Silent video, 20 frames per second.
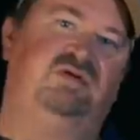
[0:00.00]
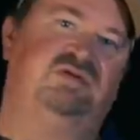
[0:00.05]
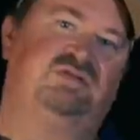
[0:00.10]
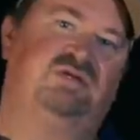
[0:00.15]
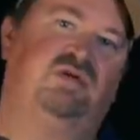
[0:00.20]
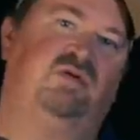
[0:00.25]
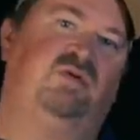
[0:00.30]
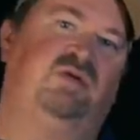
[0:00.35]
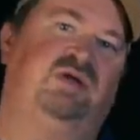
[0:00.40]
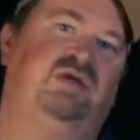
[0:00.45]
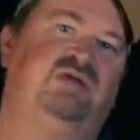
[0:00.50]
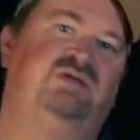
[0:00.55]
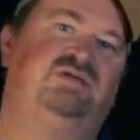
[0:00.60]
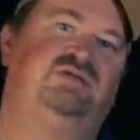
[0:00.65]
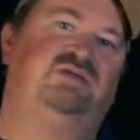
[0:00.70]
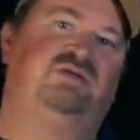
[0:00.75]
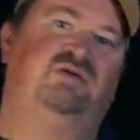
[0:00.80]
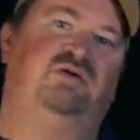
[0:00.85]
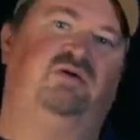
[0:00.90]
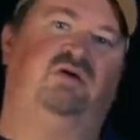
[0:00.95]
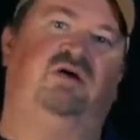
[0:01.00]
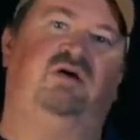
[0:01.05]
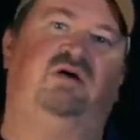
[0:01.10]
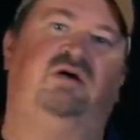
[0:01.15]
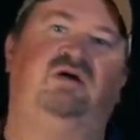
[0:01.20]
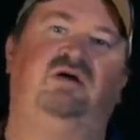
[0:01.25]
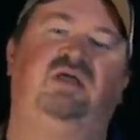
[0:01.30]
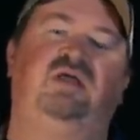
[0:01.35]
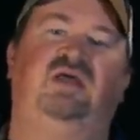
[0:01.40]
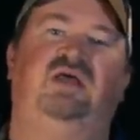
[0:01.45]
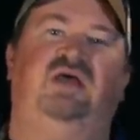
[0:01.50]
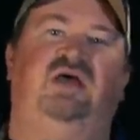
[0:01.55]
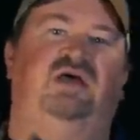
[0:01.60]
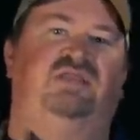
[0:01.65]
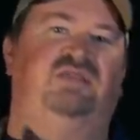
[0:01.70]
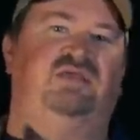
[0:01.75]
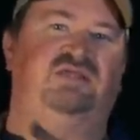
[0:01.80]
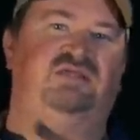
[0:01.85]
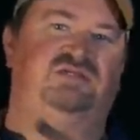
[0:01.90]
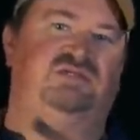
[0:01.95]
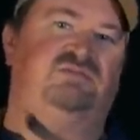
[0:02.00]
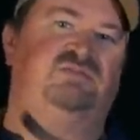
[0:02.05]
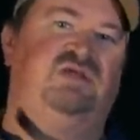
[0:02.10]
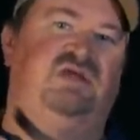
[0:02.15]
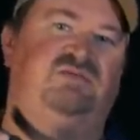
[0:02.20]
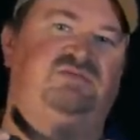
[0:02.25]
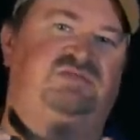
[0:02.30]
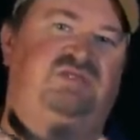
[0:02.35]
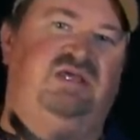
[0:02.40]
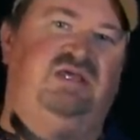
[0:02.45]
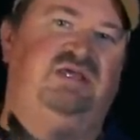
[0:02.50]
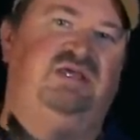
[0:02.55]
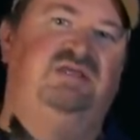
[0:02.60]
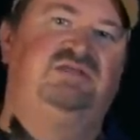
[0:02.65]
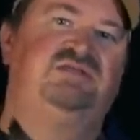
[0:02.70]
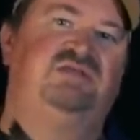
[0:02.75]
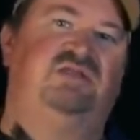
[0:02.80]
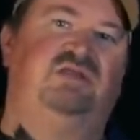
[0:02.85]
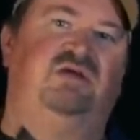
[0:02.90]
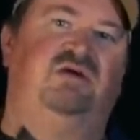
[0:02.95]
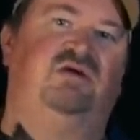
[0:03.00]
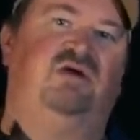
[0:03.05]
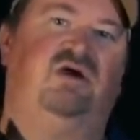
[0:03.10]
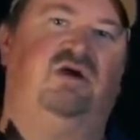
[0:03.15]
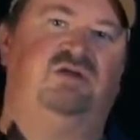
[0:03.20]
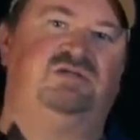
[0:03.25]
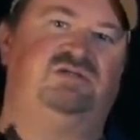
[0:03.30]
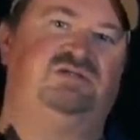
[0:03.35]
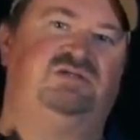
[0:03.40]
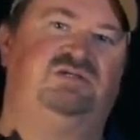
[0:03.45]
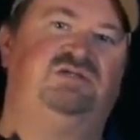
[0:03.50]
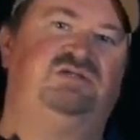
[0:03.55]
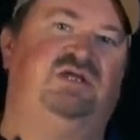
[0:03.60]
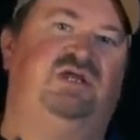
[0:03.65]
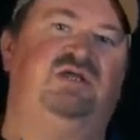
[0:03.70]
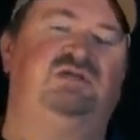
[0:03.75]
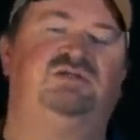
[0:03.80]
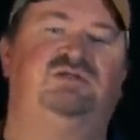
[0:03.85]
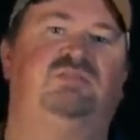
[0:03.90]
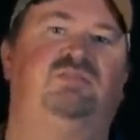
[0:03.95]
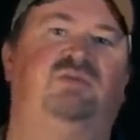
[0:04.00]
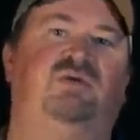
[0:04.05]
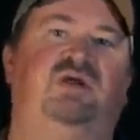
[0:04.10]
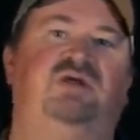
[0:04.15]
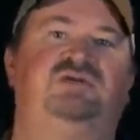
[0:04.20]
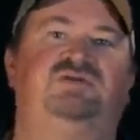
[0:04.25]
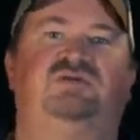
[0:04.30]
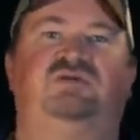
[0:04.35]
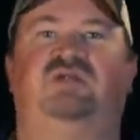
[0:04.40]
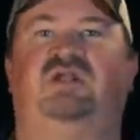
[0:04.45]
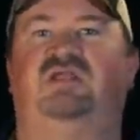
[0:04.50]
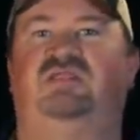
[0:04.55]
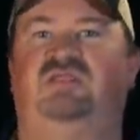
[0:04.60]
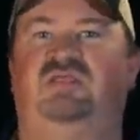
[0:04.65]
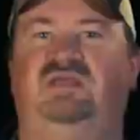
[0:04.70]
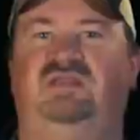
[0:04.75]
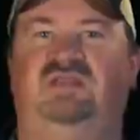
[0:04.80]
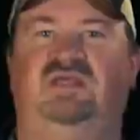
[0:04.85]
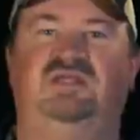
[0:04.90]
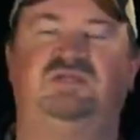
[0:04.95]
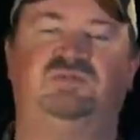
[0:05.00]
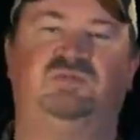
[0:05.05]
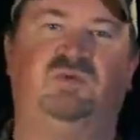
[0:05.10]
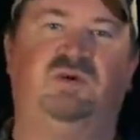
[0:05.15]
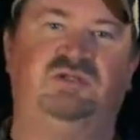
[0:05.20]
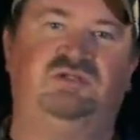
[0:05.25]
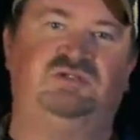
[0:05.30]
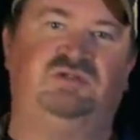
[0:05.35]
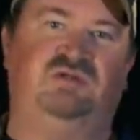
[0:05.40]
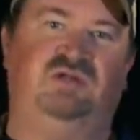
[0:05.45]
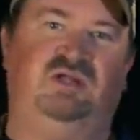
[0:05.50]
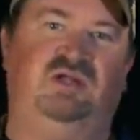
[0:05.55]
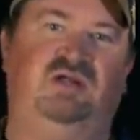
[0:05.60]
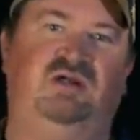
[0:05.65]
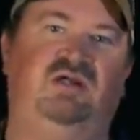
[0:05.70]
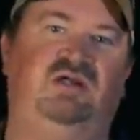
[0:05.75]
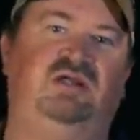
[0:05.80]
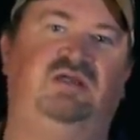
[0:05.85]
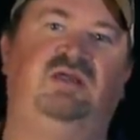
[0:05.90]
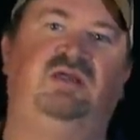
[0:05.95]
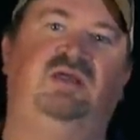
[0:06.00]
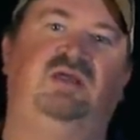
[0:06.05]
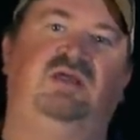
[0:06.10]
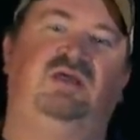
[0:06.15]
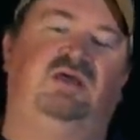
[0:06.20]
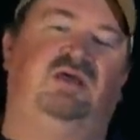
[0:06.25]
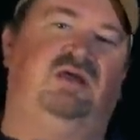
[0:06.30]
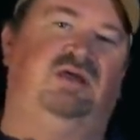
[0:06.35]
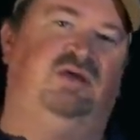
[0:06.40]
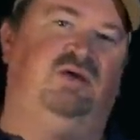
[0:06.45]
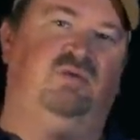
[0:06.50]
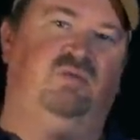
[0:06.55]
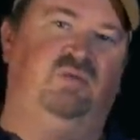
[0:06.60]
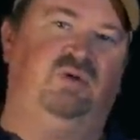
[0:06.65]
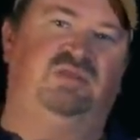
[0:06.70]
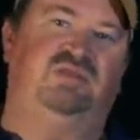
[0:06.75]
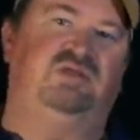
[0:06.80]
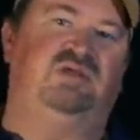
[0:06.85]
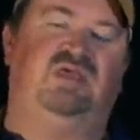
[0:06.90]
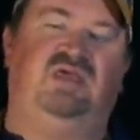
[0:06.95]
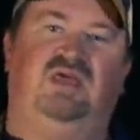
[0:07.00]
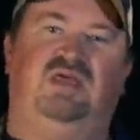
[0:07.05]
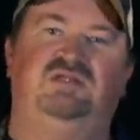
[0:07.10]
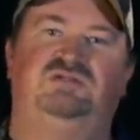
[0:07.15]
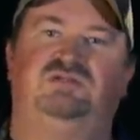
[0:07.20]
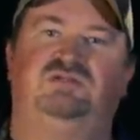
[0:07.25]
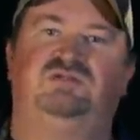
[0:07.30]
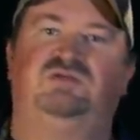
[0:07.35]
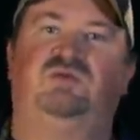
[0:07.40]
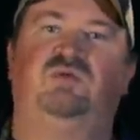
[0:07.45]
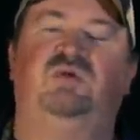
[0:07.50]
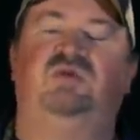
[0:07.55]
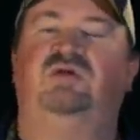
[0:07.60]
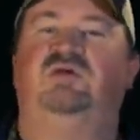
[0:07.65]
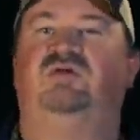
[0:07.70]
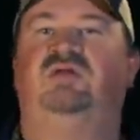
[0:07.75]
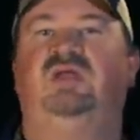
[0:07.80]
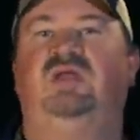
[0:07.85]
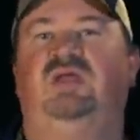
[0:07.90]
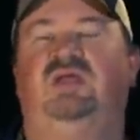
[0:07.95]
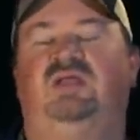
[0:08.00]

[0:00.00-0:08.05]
that's going into the craw, I think sometimes that gets in there, causes a change in pressure, and I think that's what you're hearing uh, with the Cajun squeal.